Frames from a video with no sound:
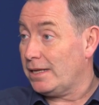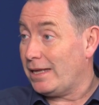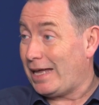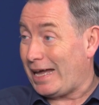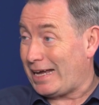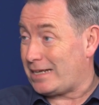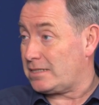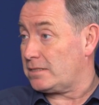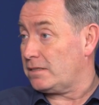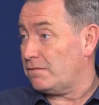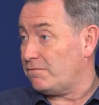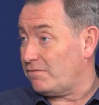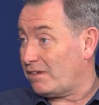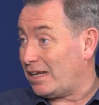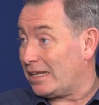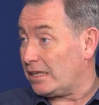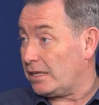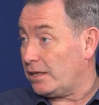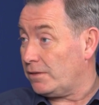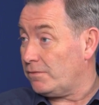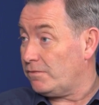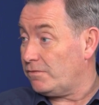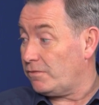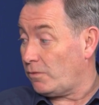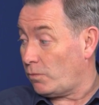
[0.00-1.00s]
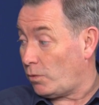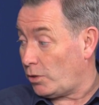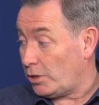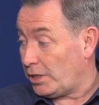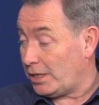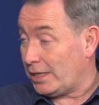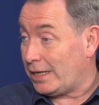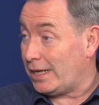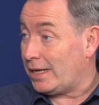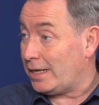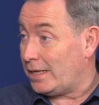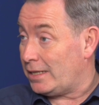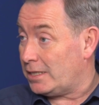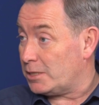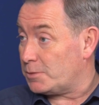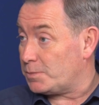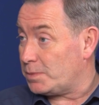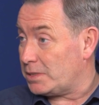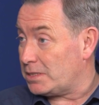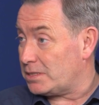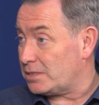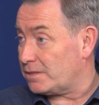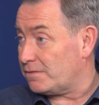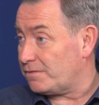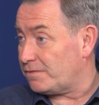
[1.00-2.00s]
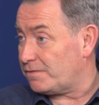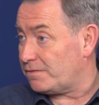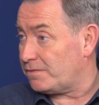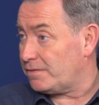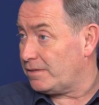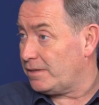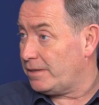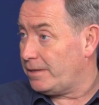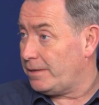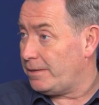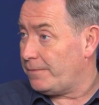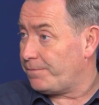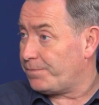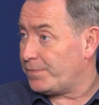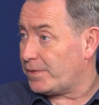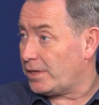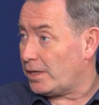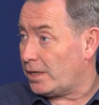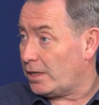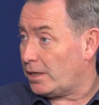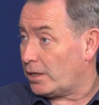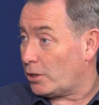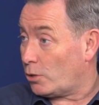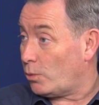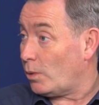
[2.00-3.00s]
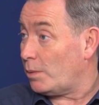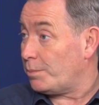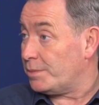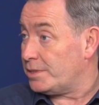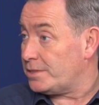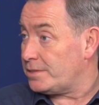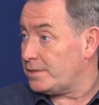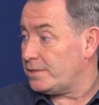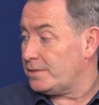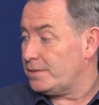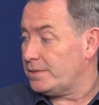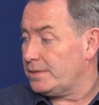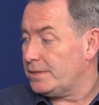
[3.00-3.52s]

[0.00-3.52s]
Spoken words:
excellent value for what you get in this piece of equipment.